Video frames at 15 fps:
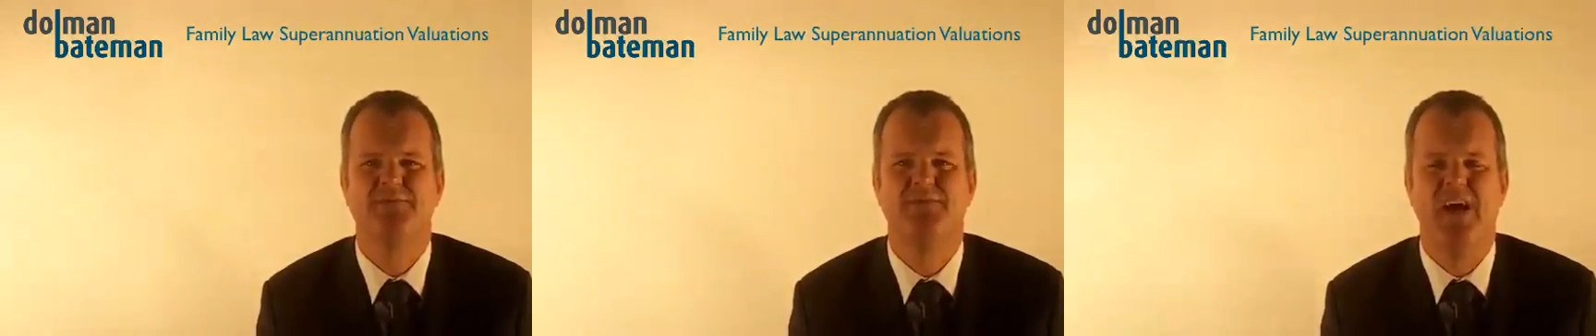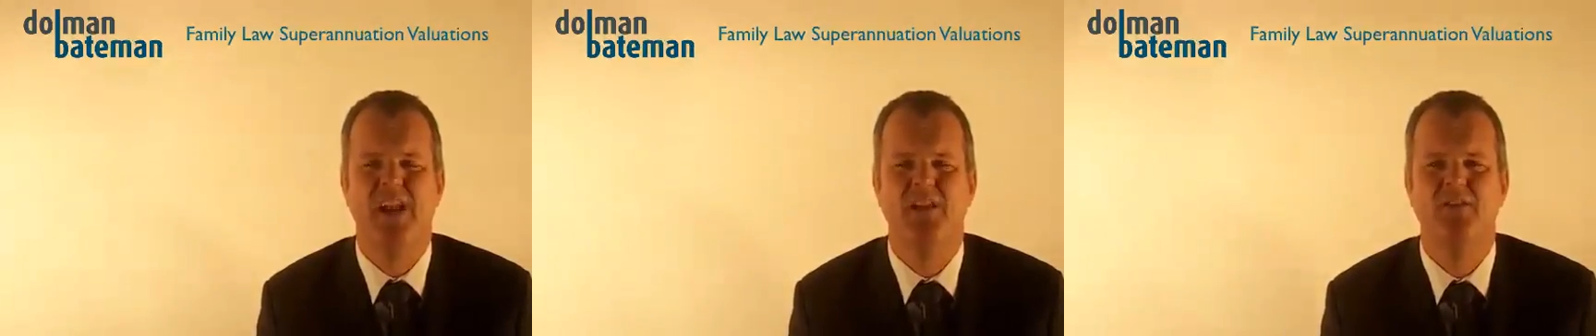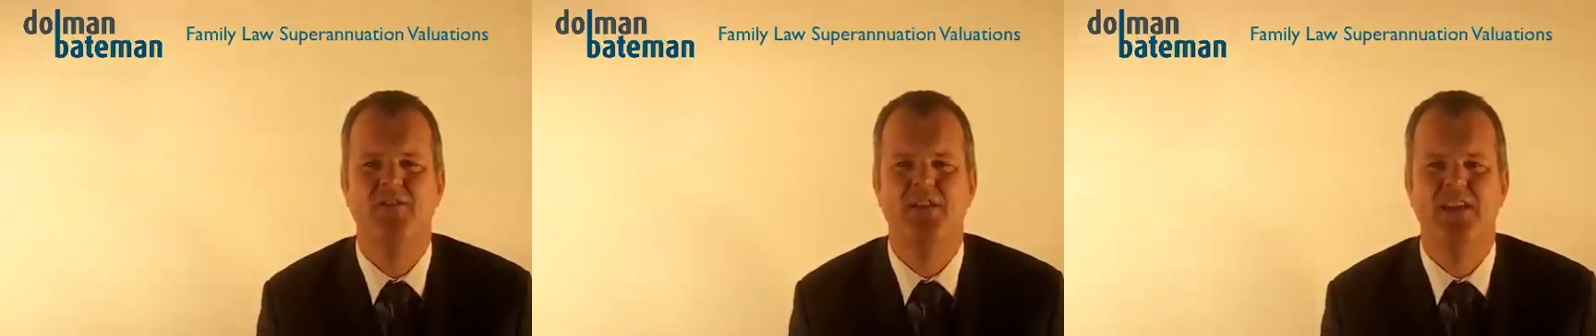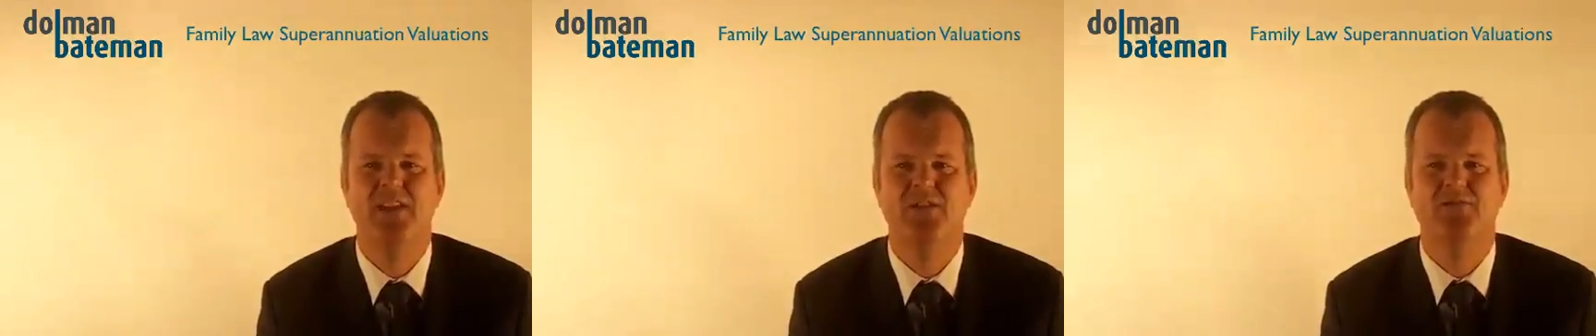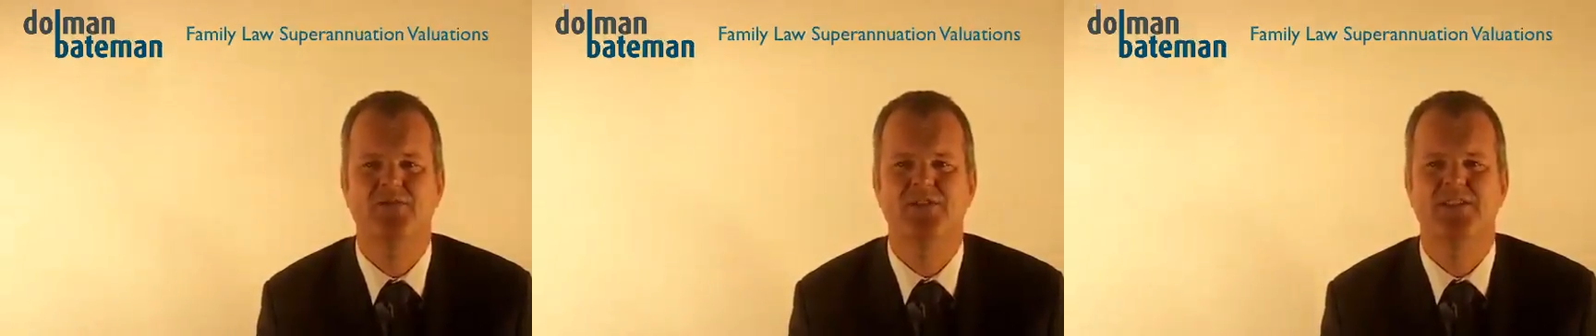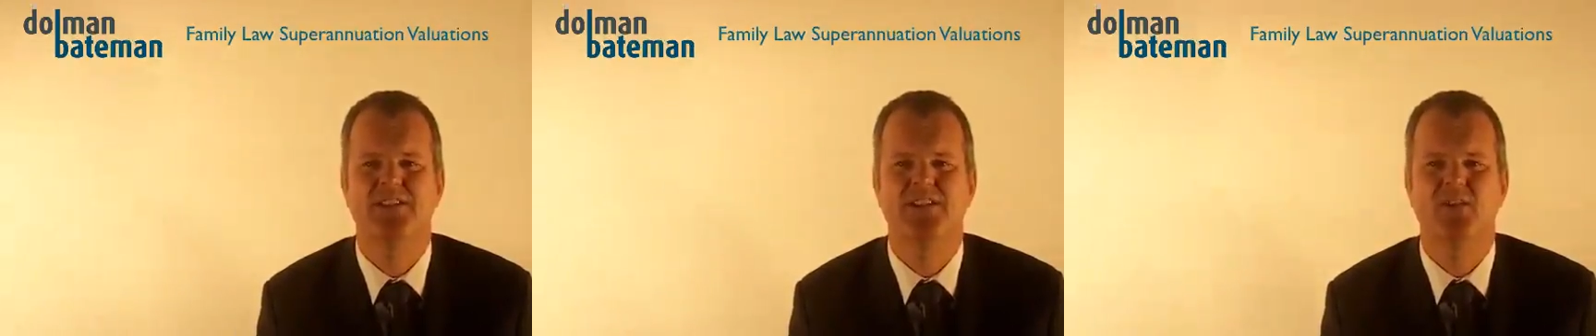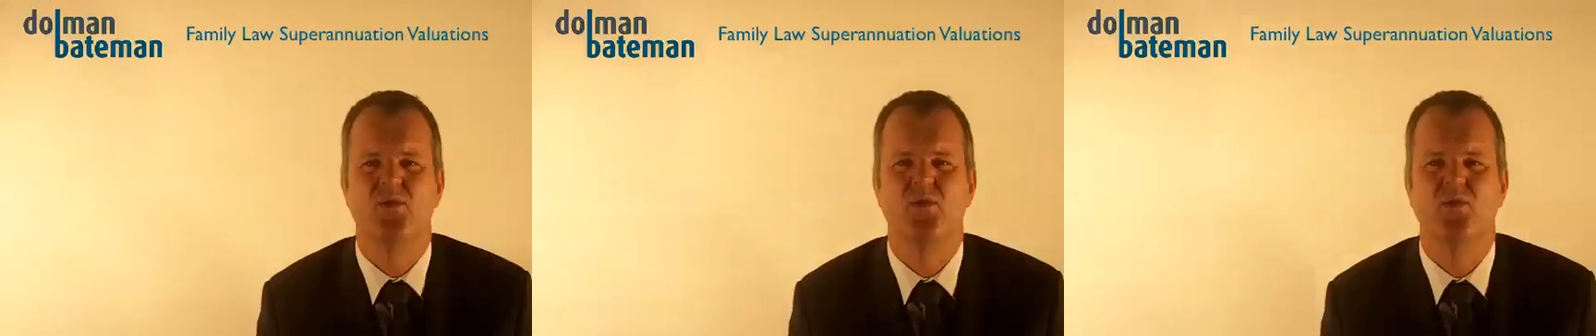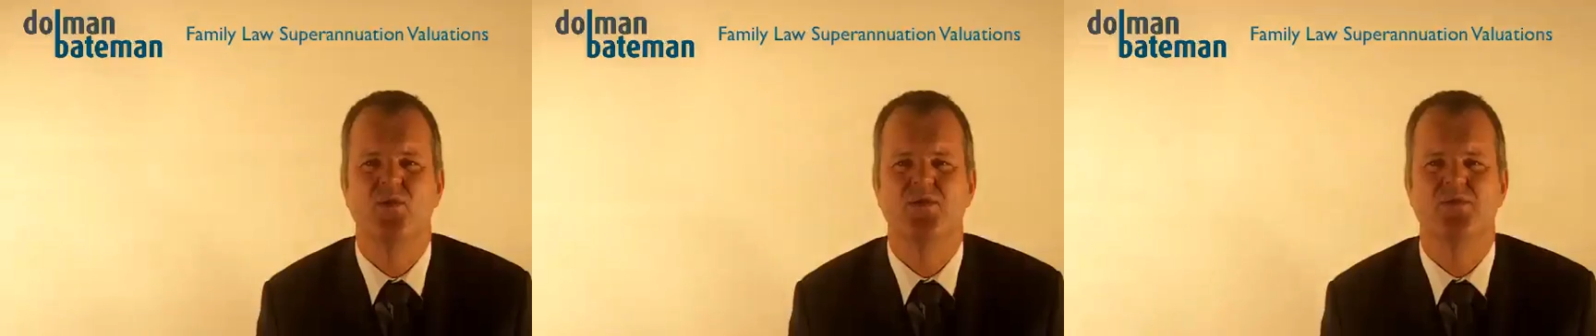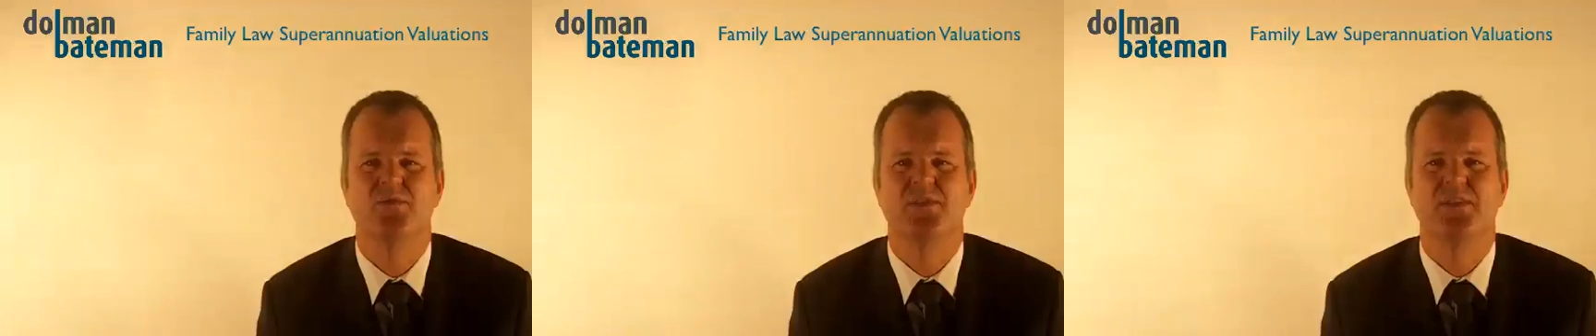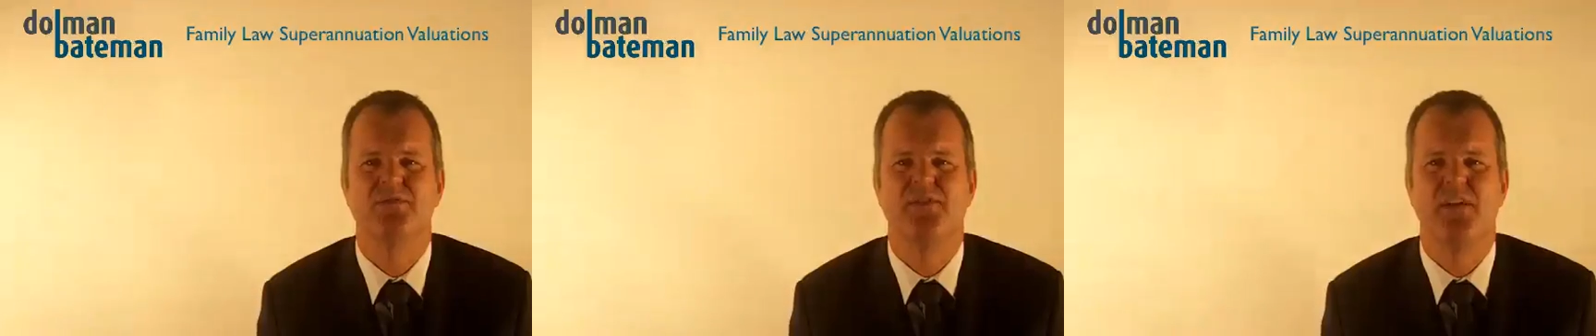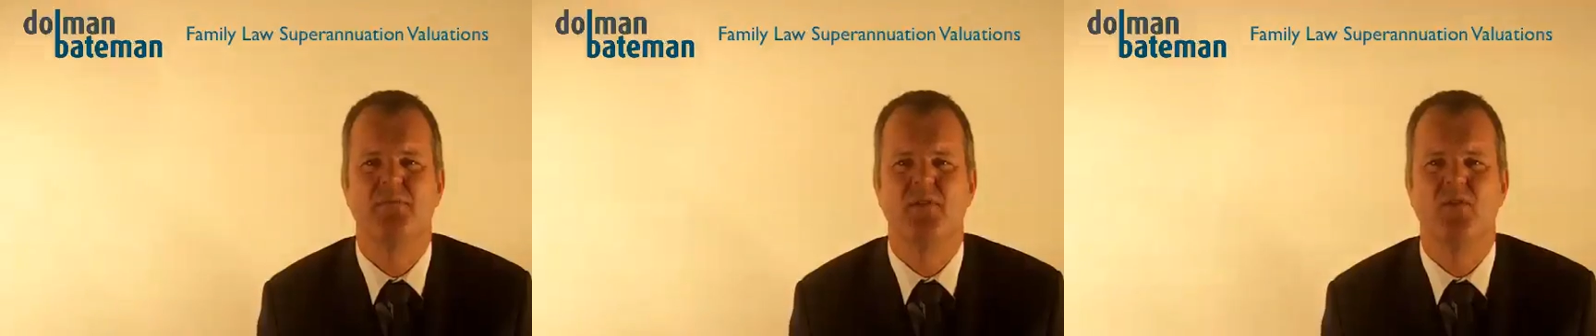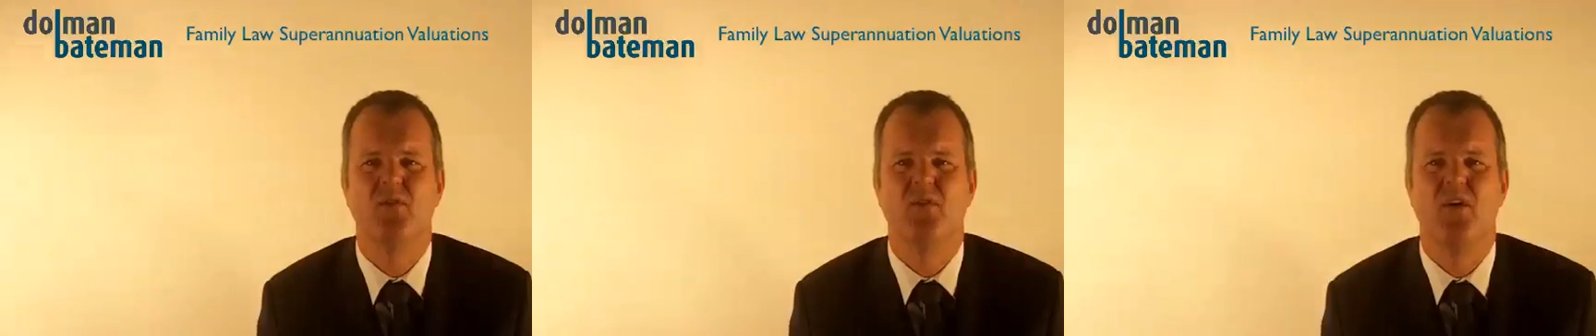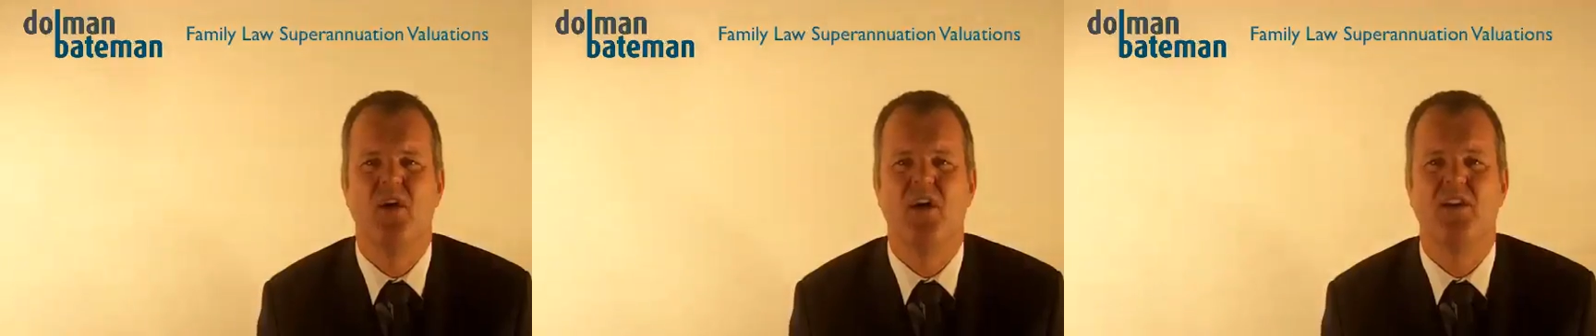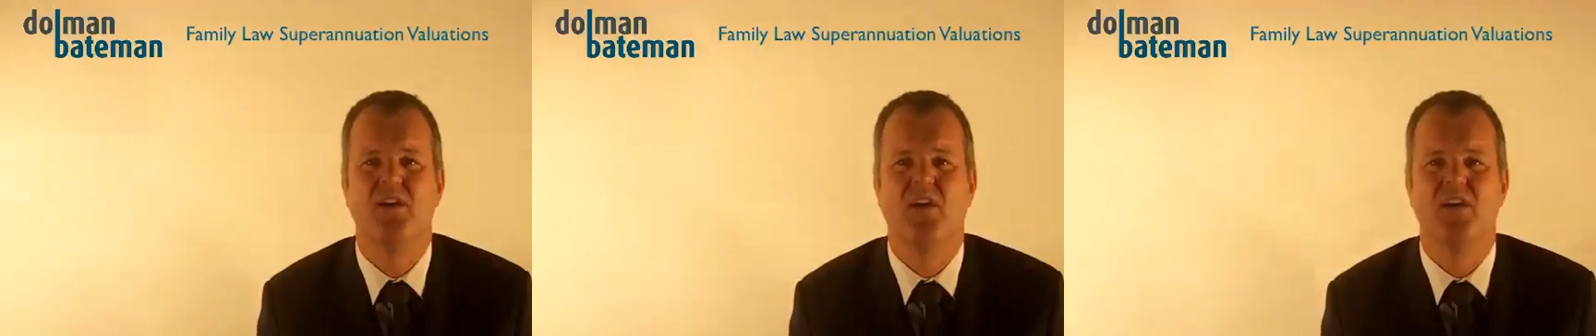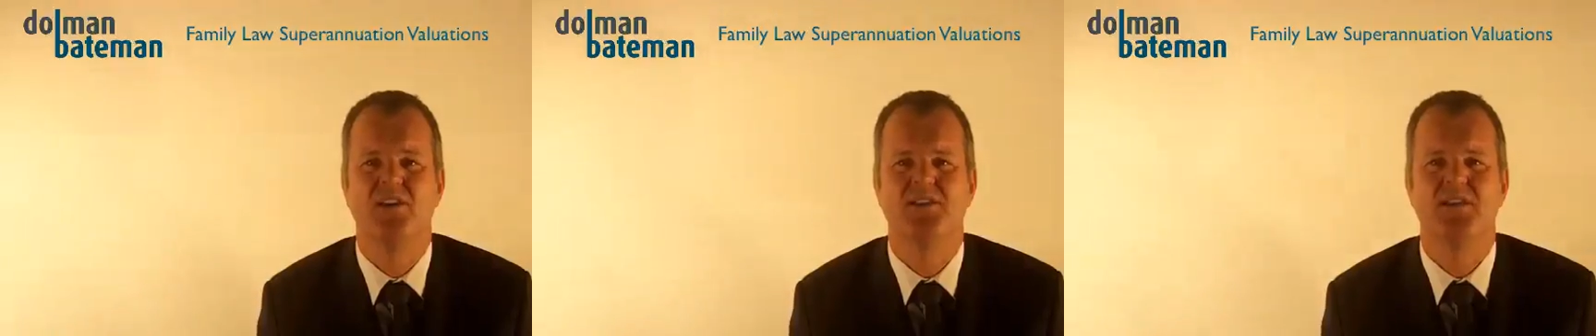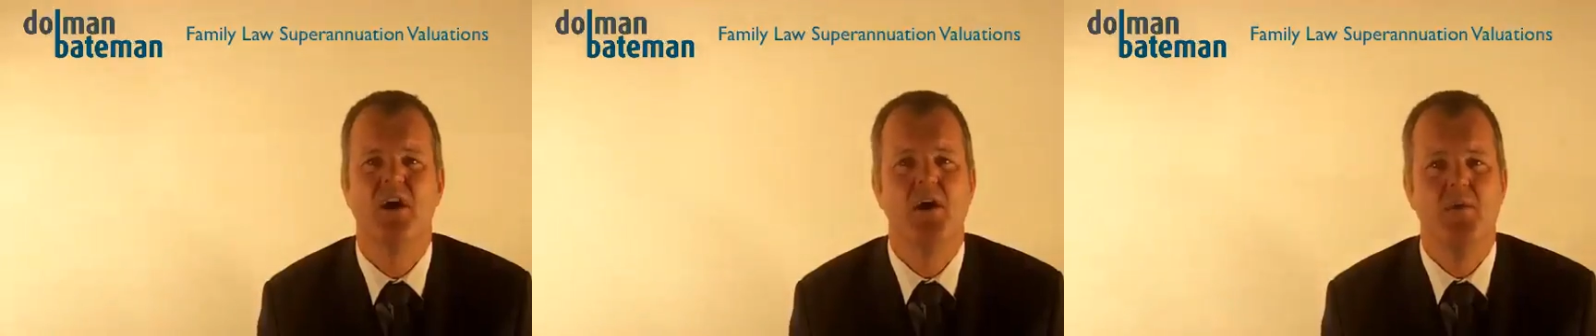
valued the interest in accordance with the family law guidelines,